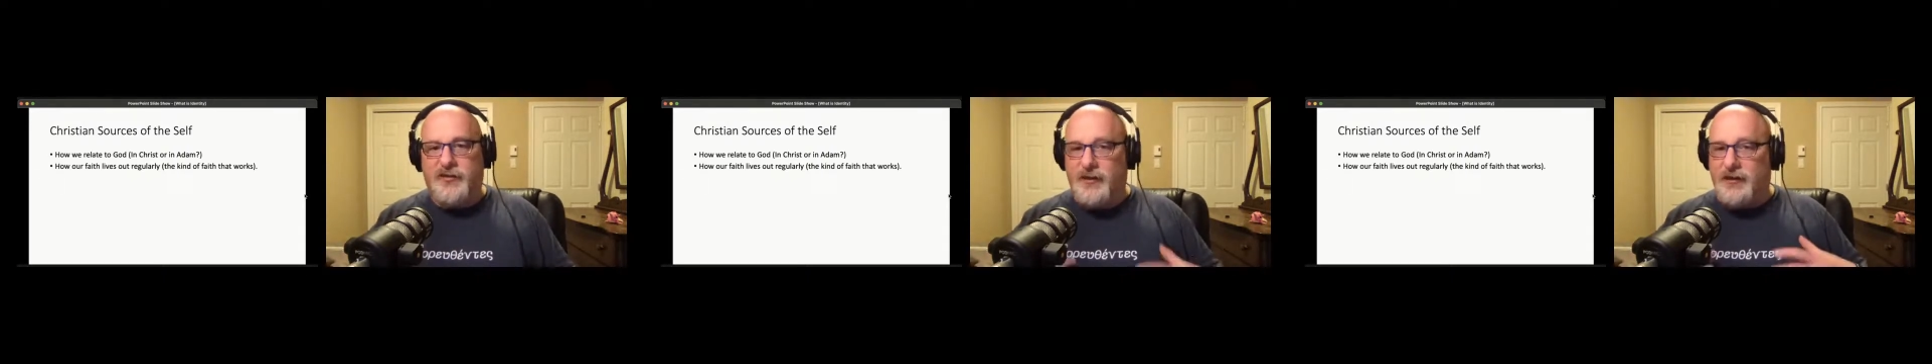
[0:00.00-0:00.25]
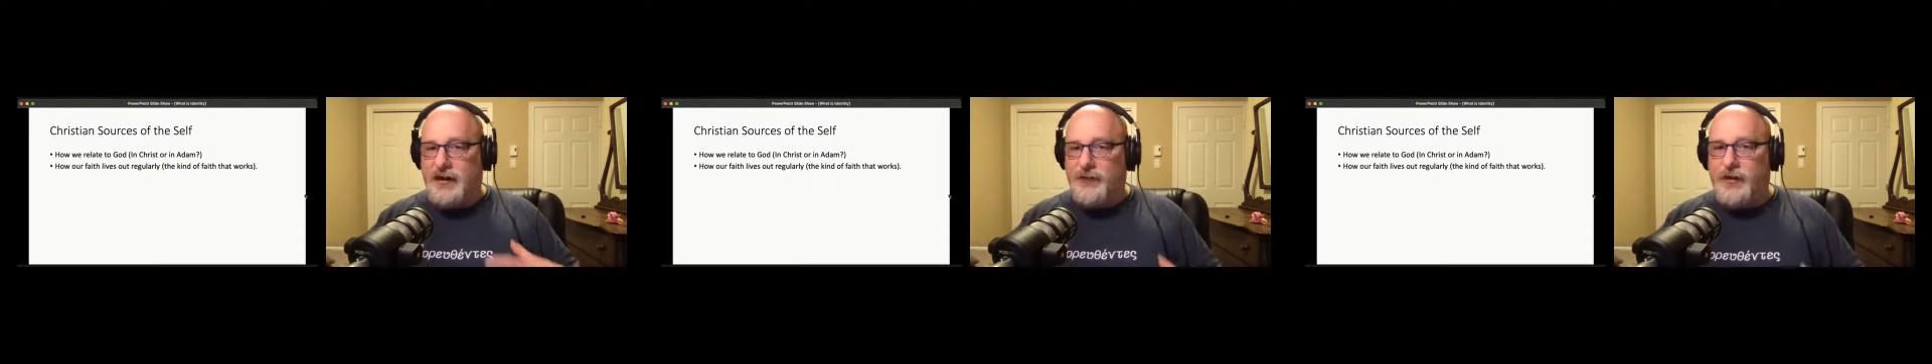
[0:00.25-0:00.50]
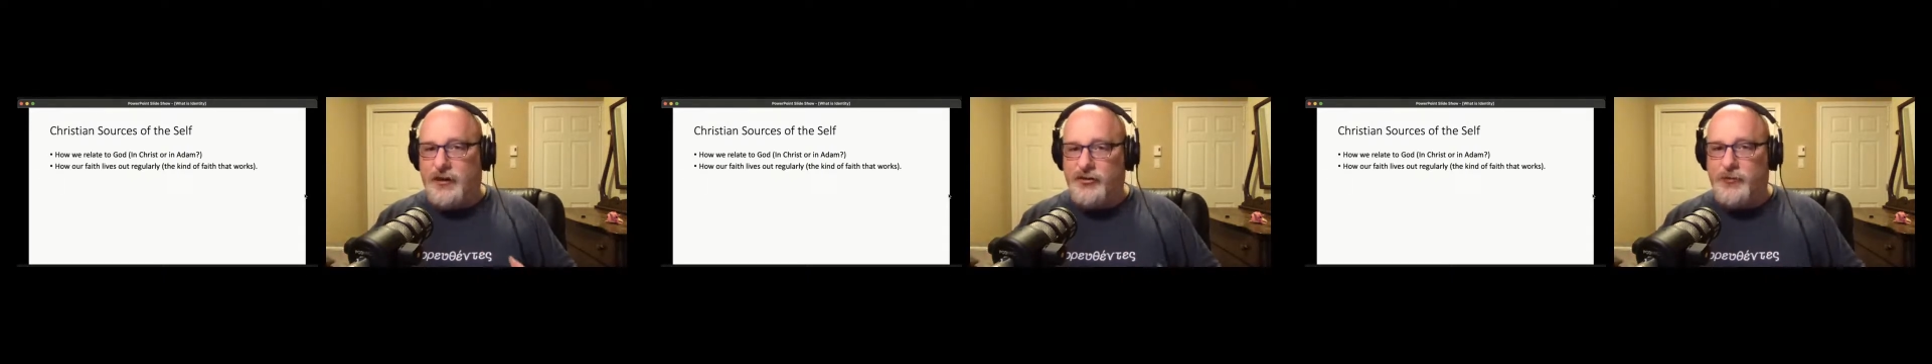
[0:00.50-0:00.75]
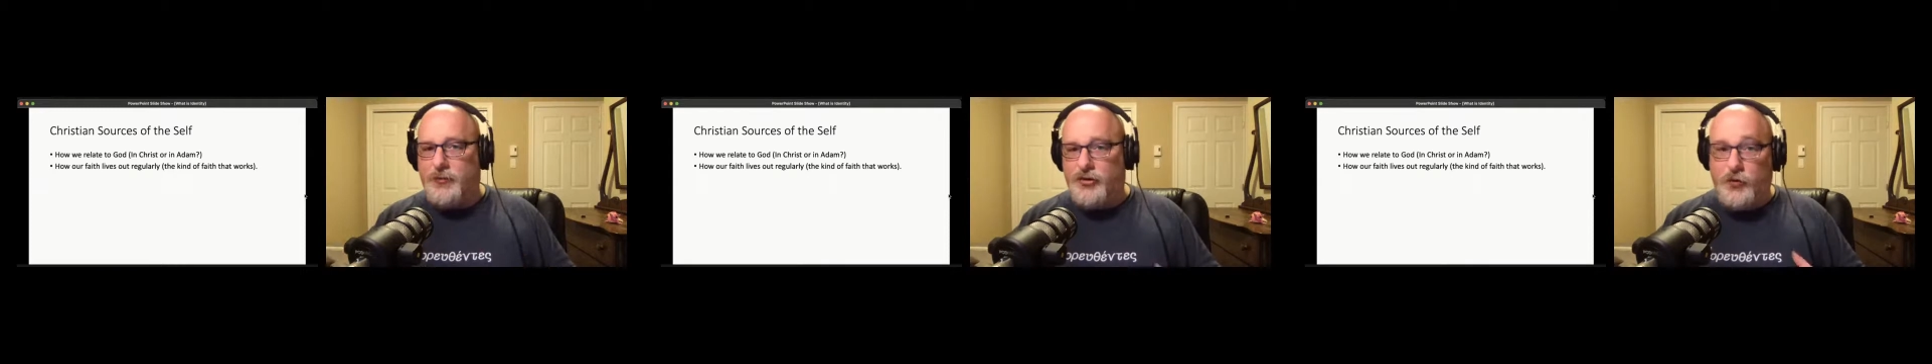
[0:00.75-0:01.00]
And the
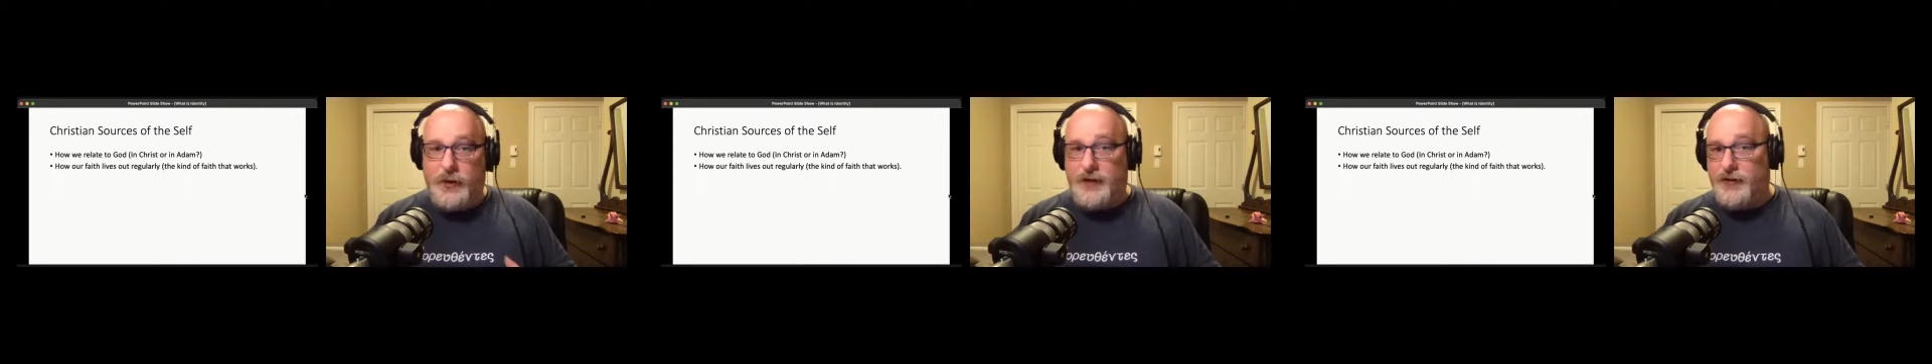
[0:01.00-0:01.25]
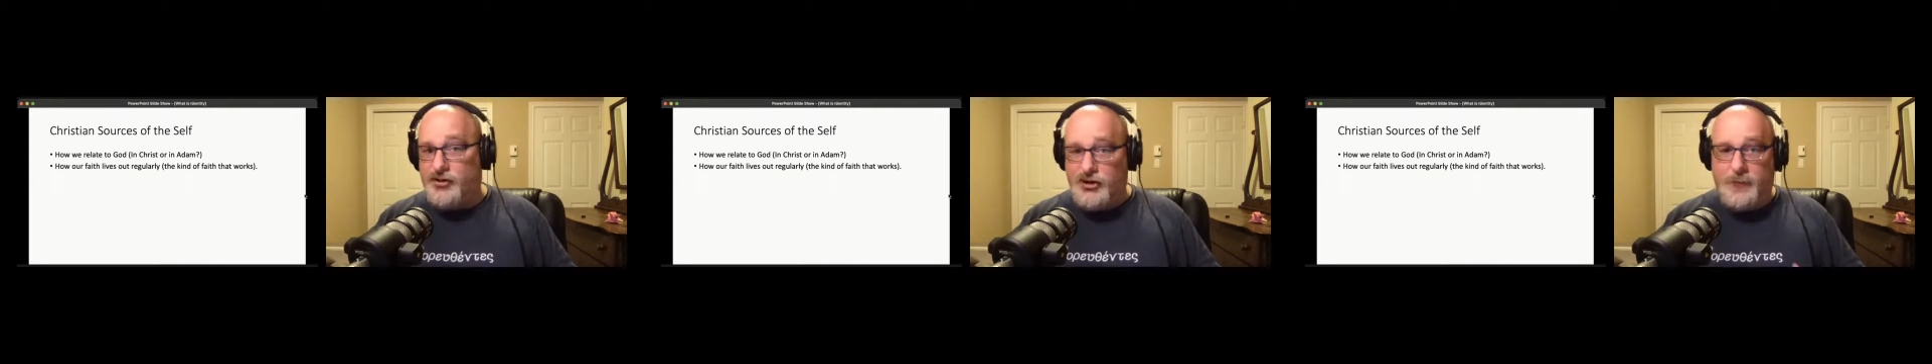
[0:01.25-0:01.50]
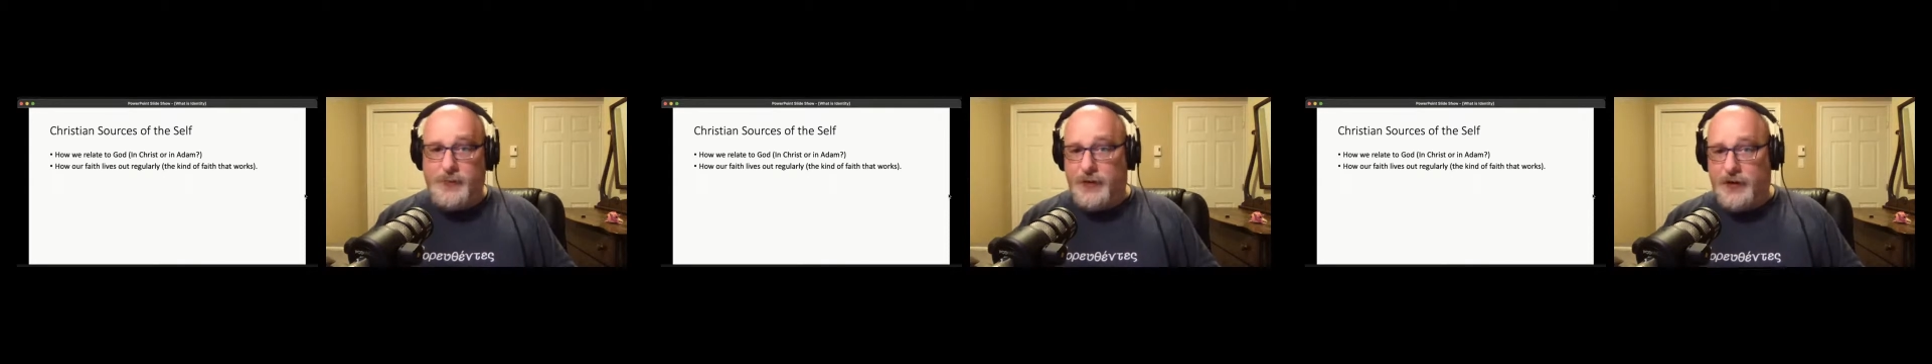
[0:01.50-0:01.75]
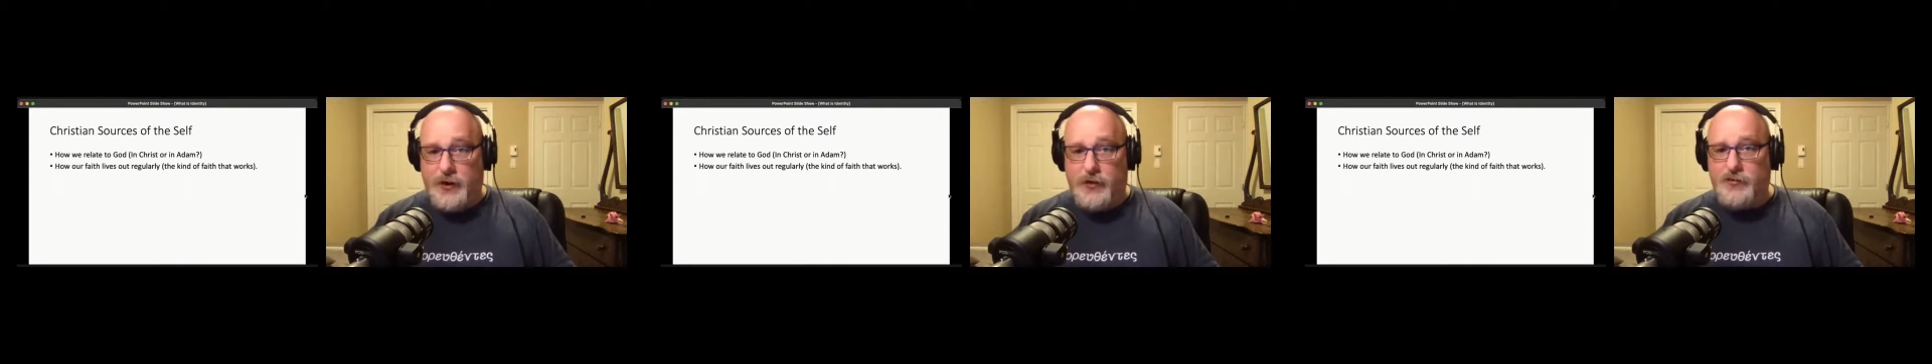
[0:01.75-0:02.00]
definition between the sheep and
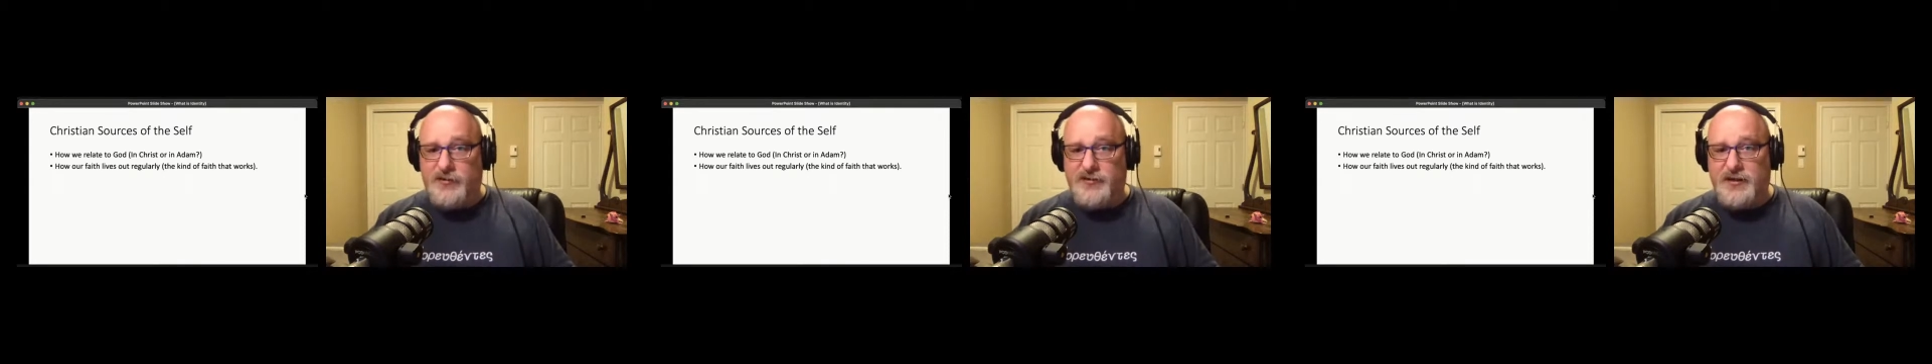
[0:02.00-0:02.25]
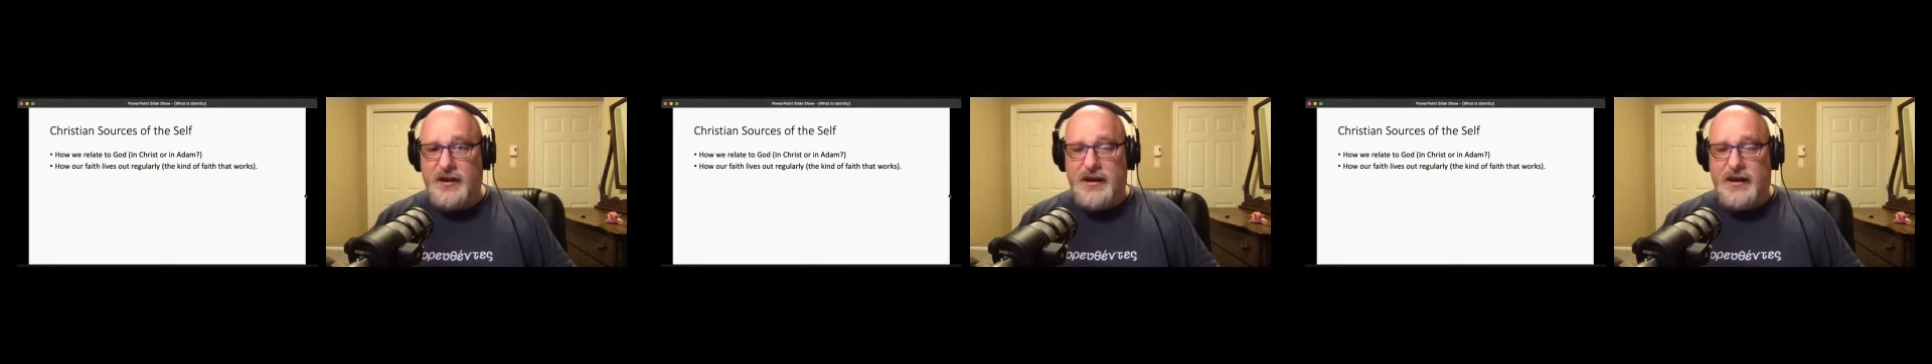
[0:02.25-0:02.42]
the goats